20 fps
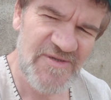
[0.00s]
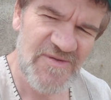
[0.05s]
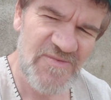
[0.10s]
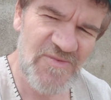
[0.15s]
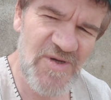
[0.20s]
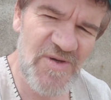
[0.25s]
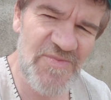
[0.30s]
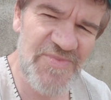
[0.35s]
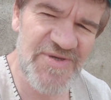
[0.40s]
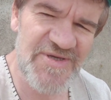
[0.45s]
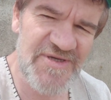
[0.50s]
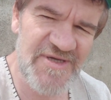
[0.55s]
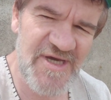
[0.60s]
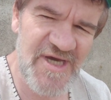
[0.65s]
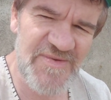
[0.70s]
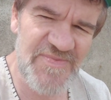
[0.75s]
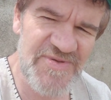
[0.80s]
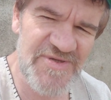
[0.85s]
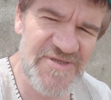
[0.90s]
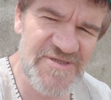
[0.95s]
one big
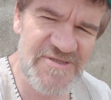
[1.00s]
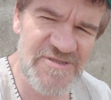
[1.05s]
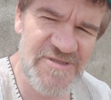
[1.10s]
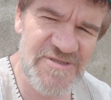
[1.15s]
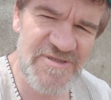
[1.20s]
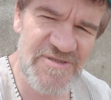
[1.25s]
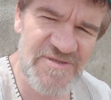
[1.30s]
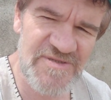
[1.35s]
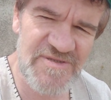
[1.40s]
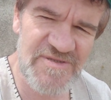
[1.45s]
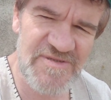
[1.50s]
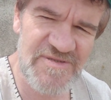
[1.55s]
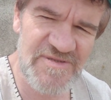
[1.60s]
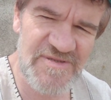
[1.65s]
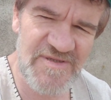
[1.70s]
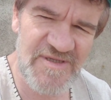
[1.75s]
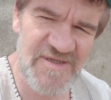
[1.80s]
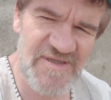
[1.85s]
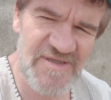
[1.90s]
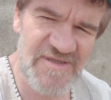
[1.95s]
happy digital
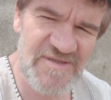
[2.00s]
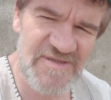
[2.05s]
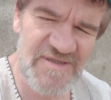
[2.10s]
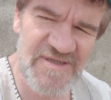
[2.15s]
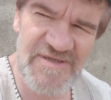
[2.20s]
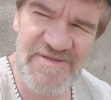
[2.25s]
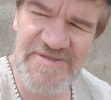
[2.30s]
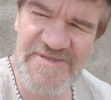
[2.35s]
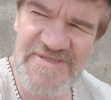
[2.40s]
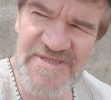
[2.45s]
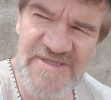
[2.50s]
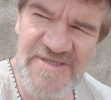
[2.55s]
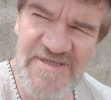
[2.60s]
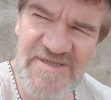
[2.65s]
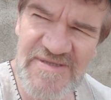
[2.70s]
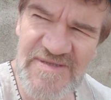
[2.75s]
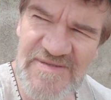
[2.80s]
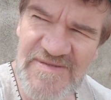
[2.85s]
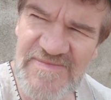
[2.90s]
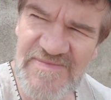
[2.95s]

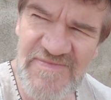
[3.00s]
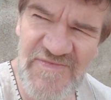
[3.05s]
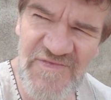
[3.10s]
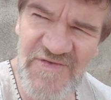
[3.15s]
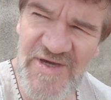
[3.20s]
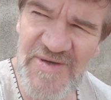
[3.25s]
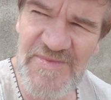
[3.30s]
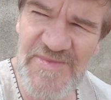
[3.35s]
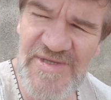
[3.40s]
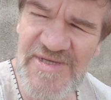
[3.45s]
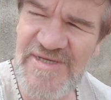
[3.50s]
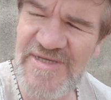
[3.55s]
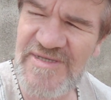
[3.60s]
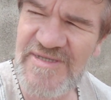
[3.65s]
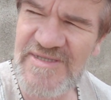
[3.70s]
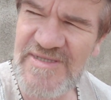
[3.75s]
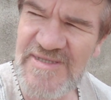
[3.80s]
currency family